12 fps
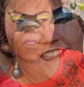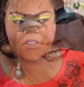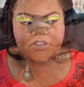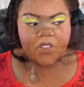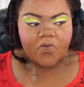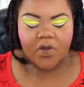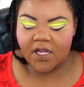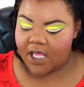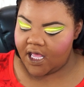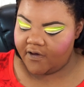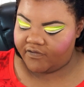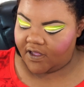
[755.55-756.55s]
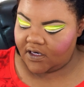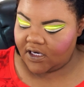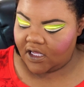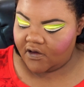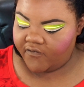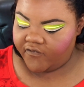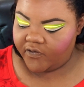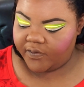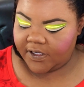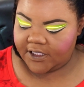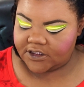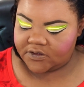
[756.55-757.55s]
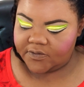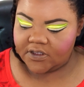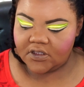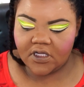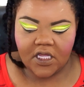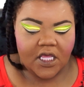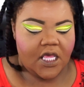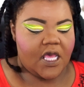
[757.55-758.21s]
So while I have that down for placement,